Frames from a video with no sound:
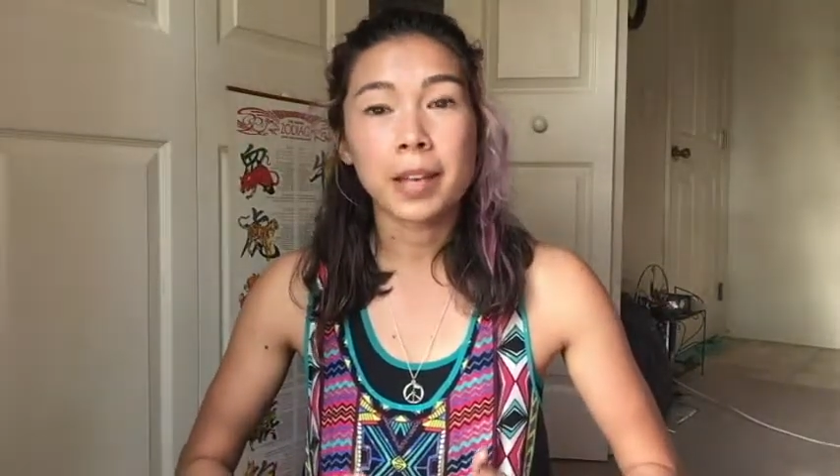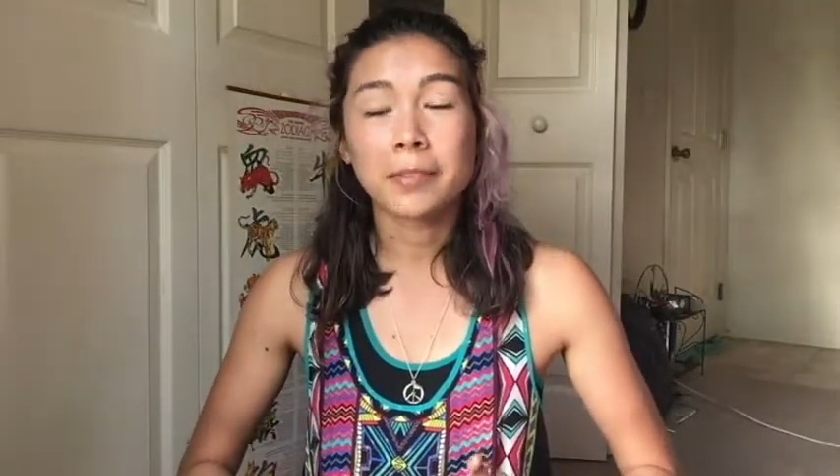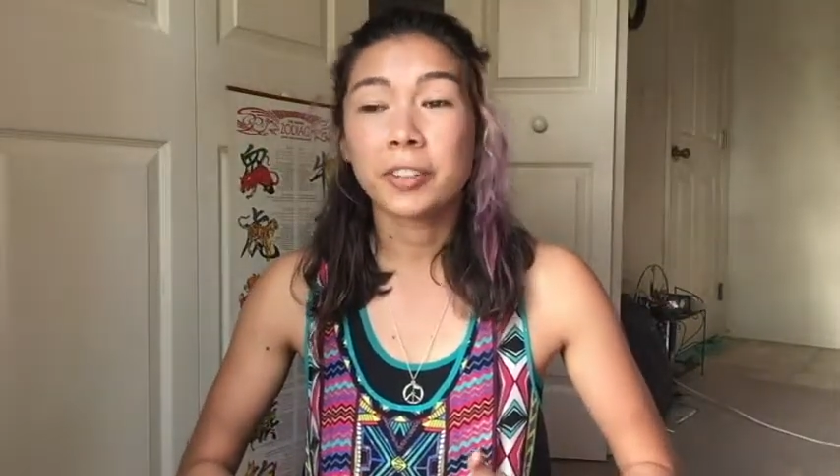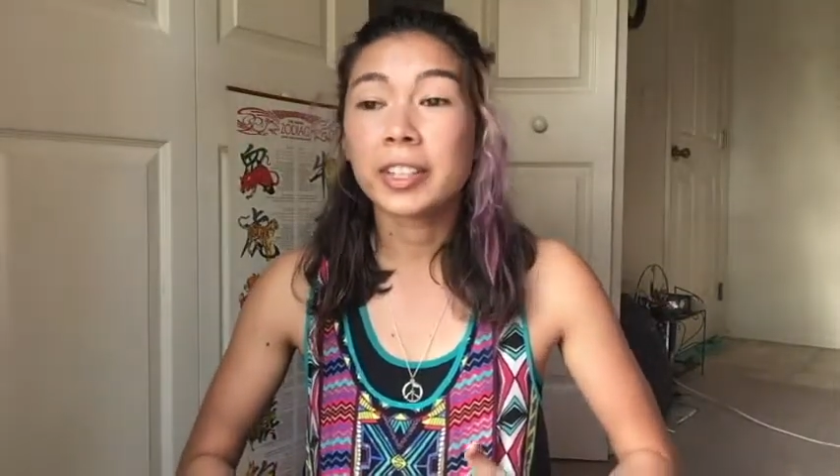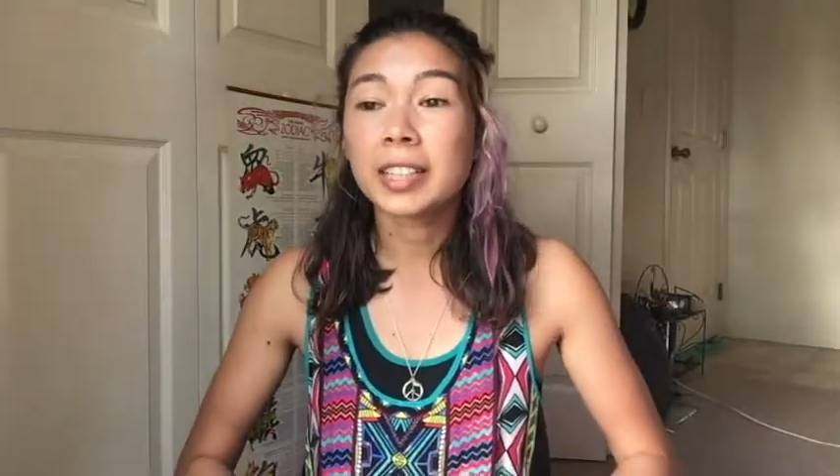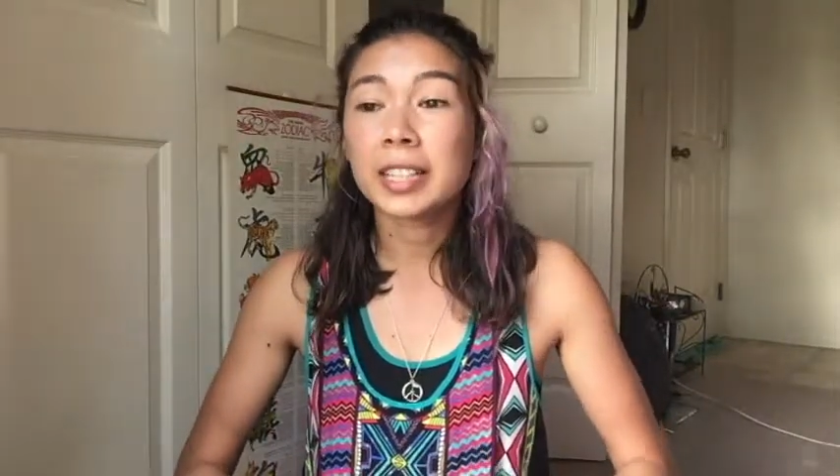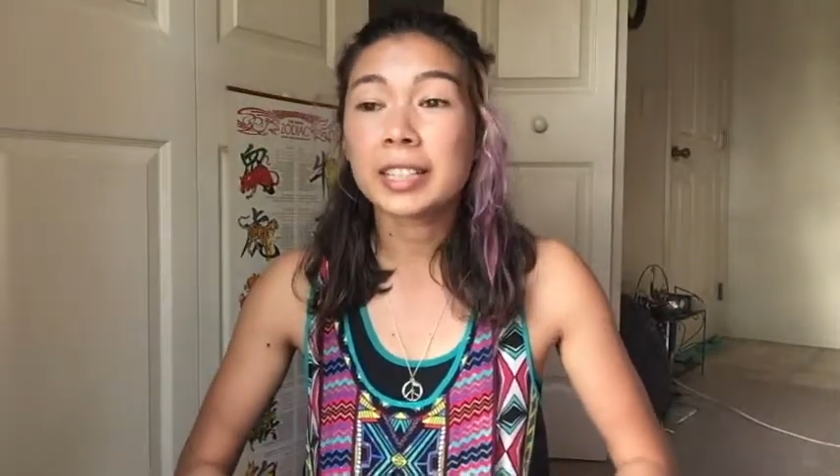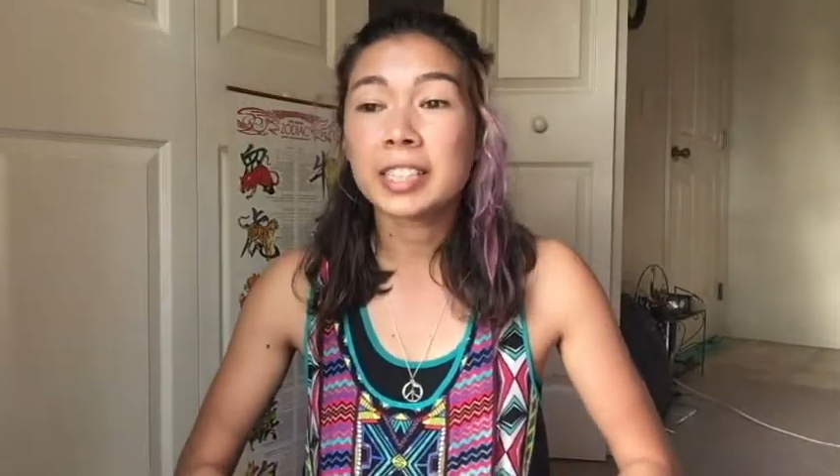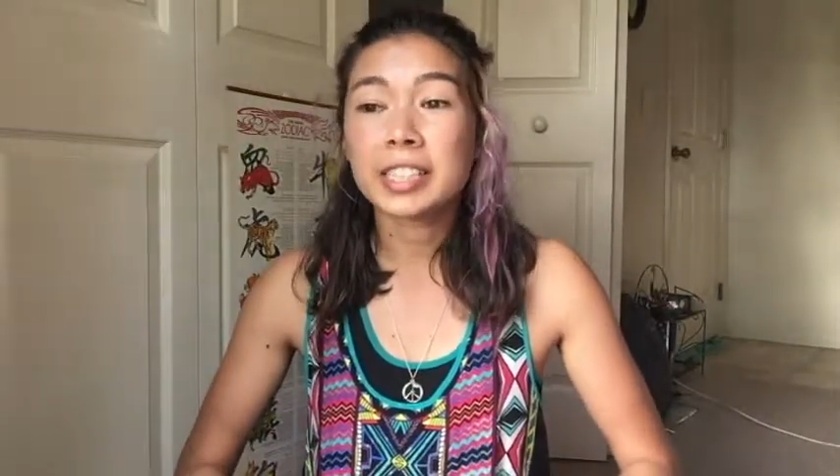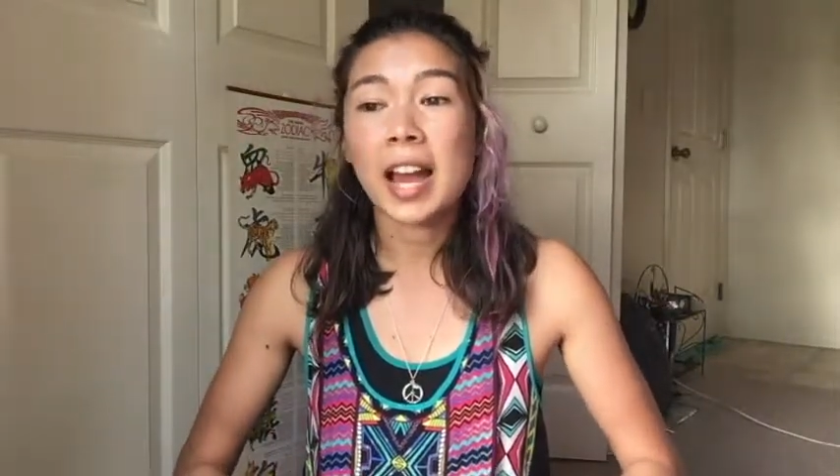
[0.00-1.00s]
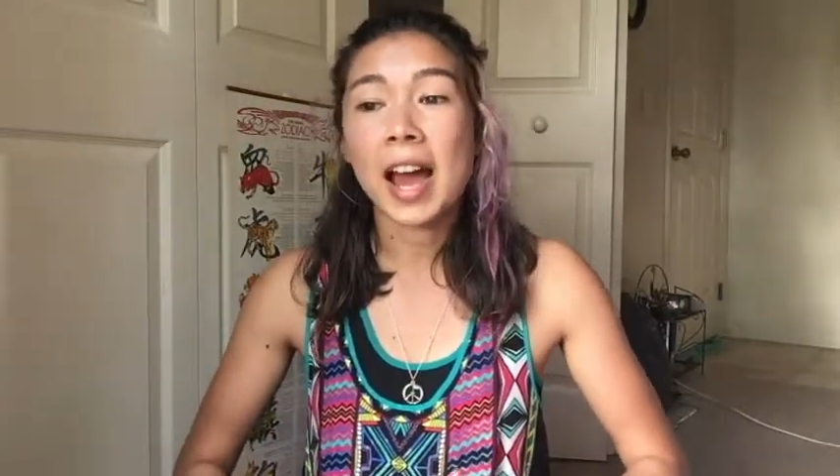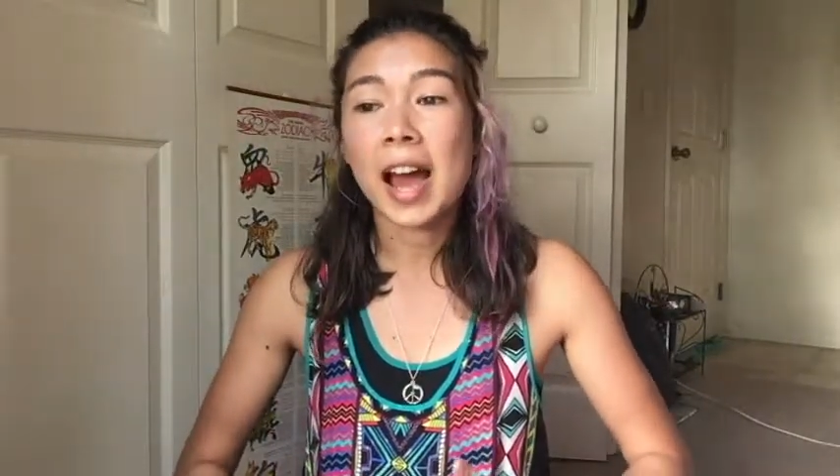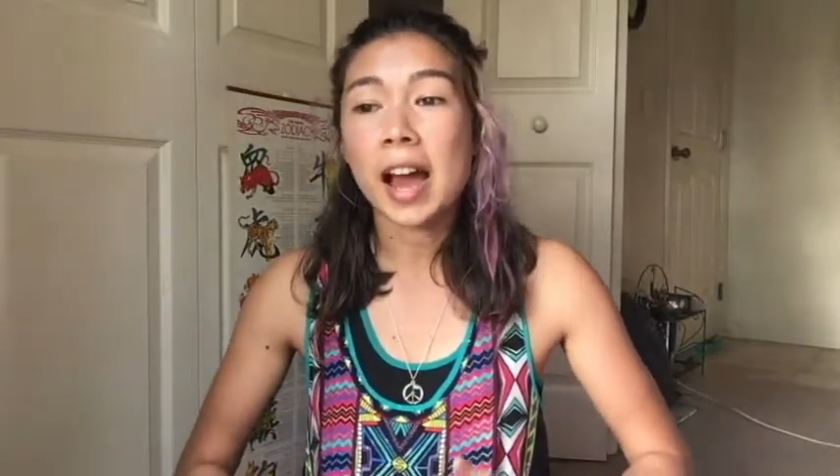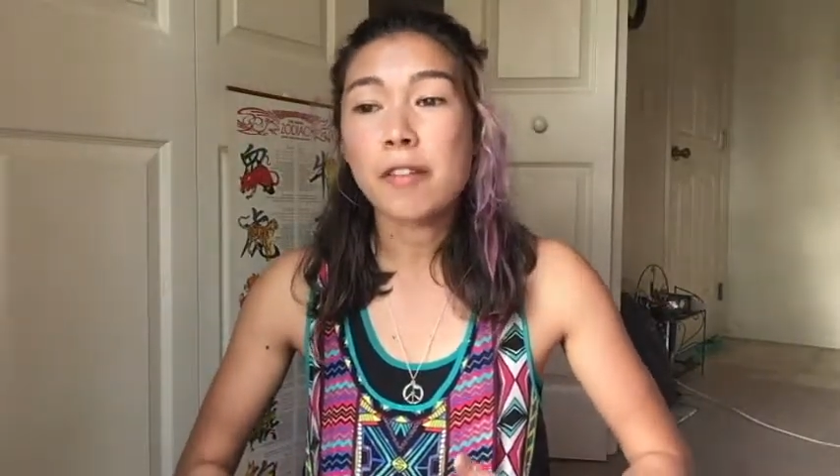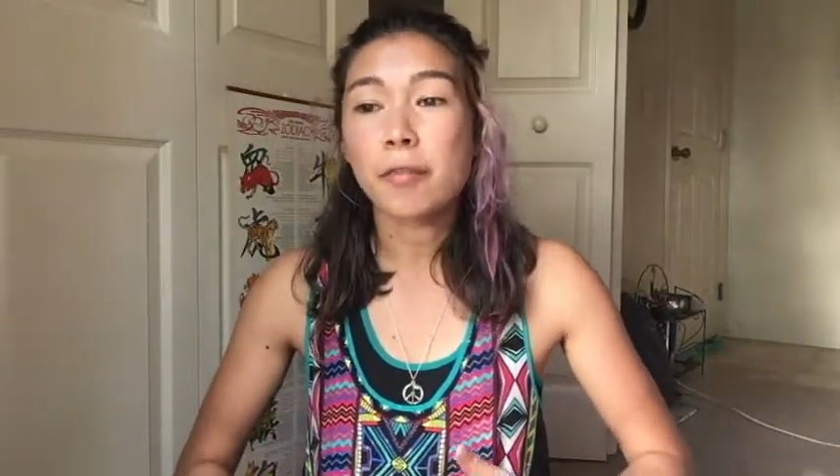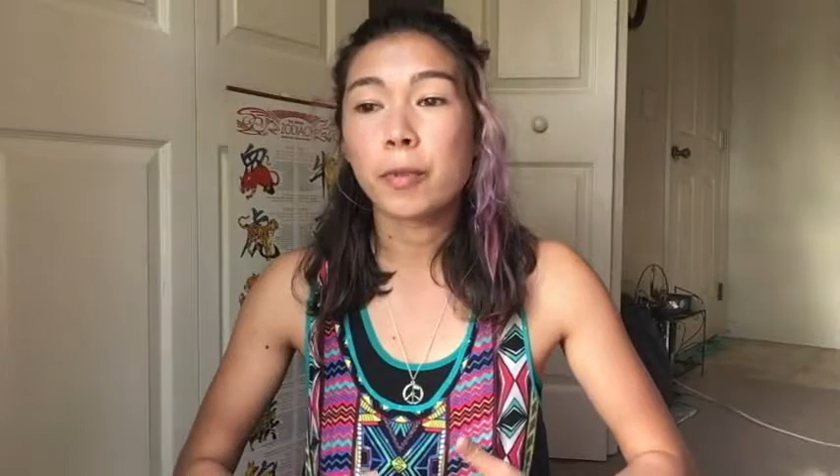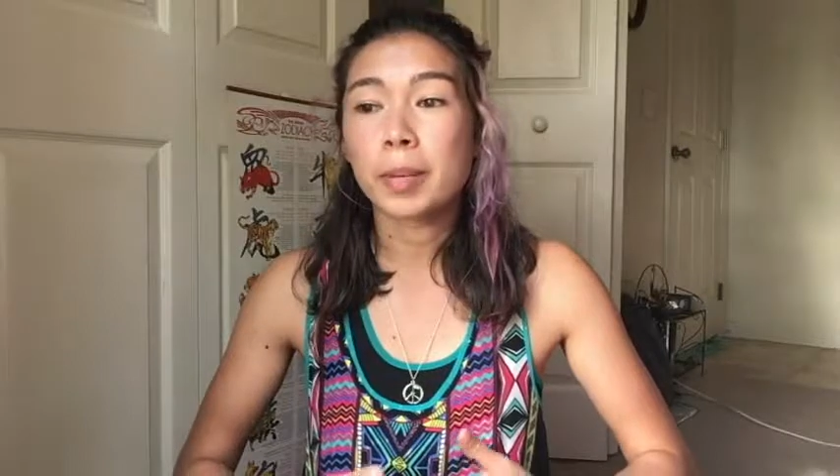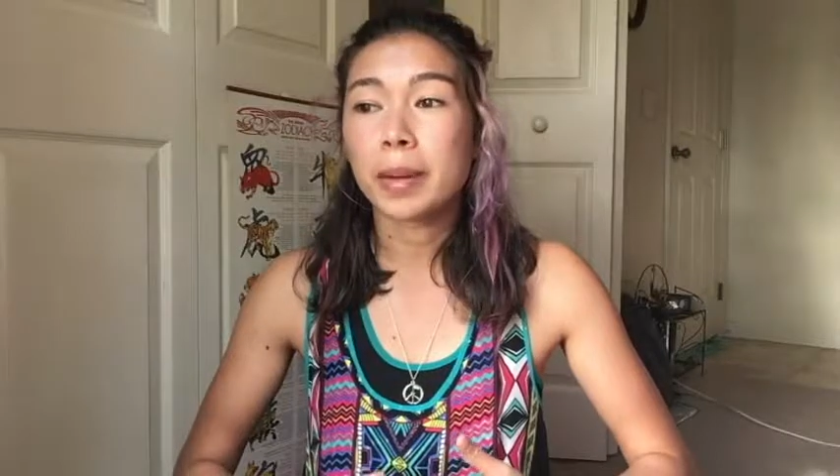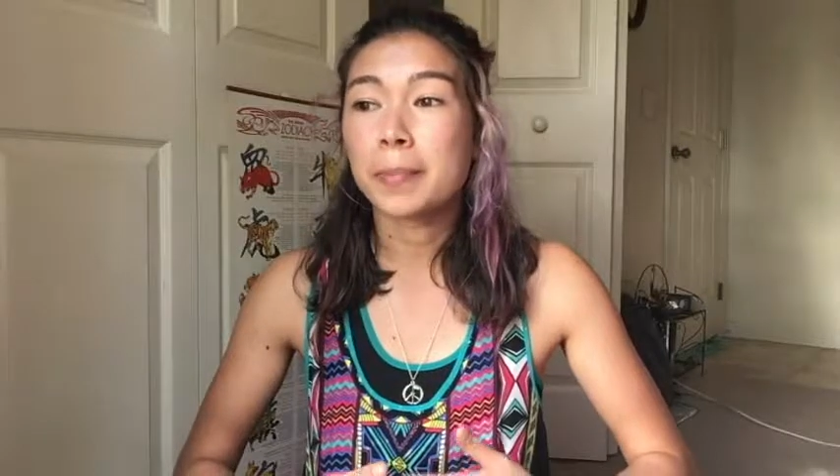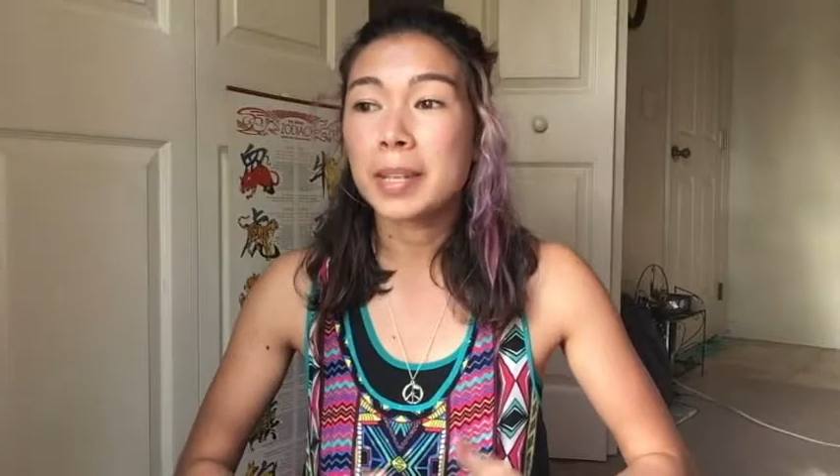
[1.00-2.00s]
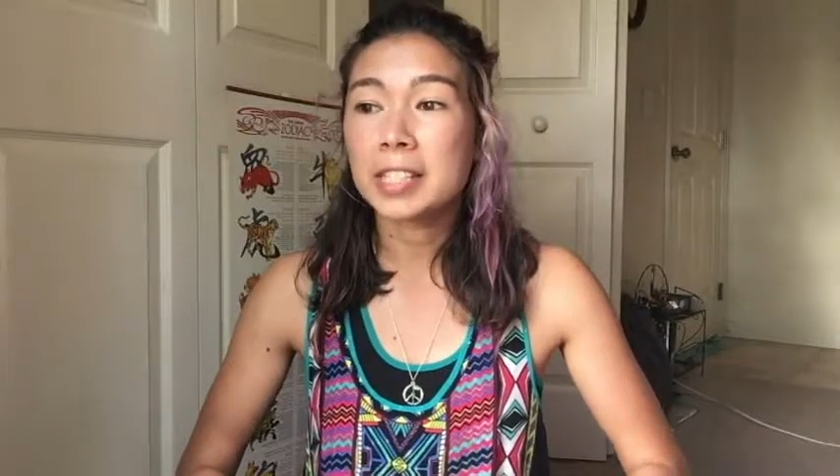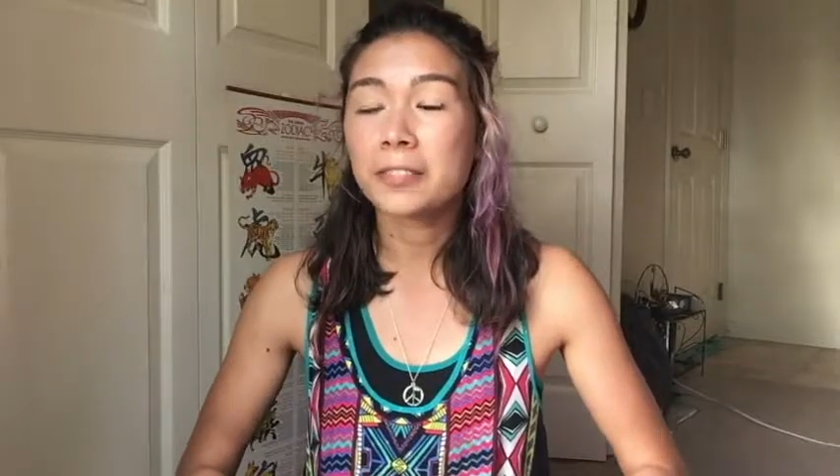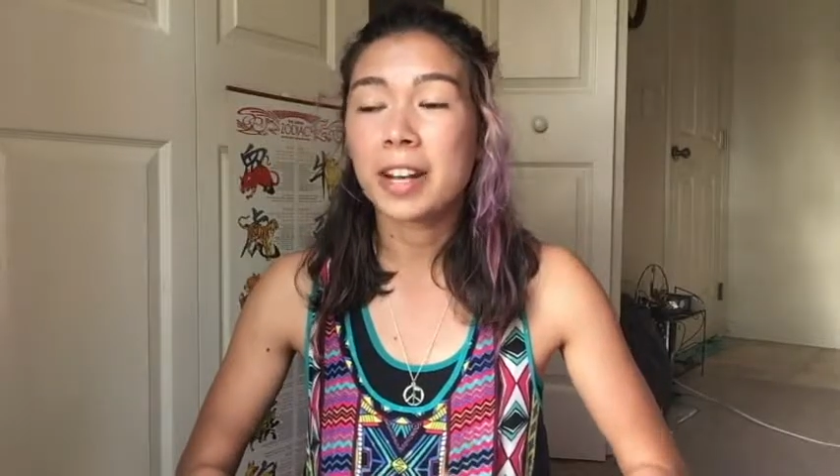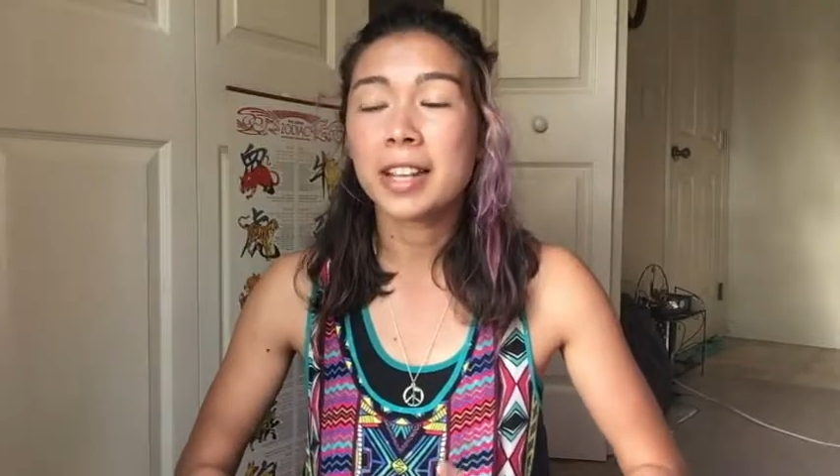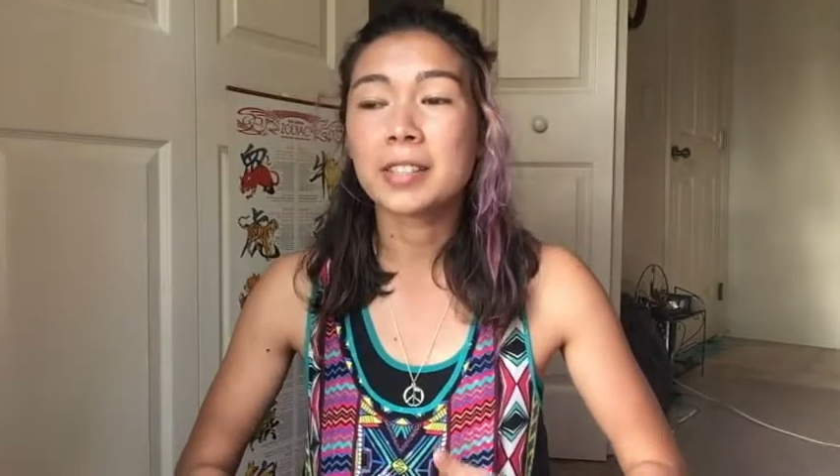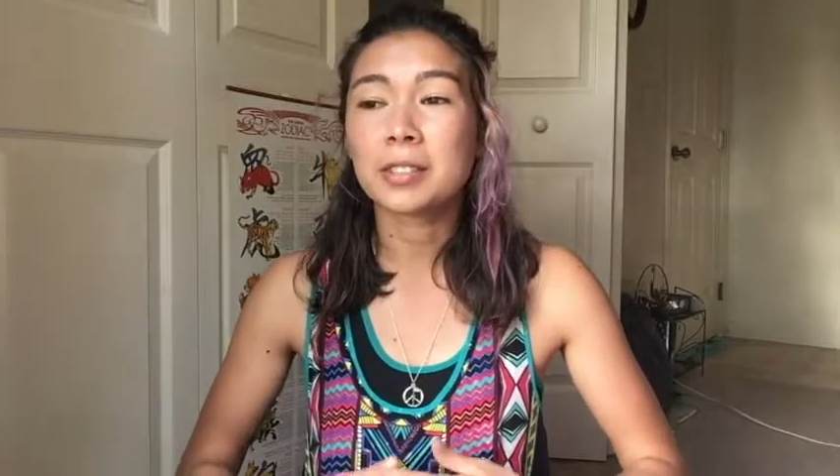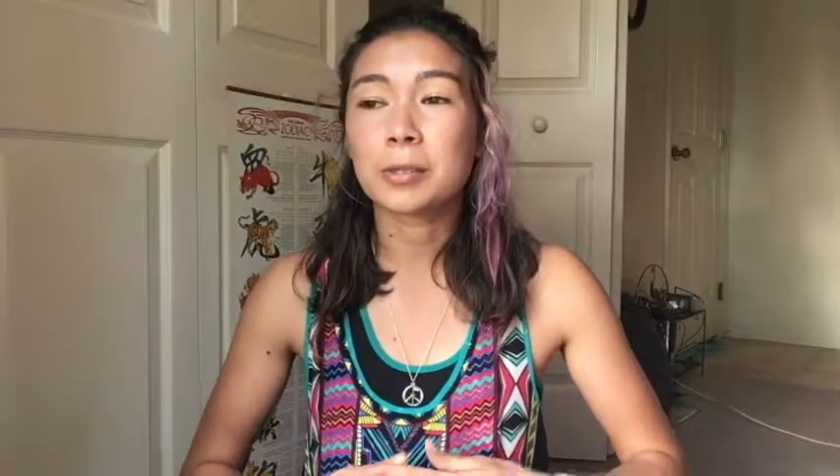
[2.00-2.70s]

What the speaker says: I'm very lucky to have one of my best friends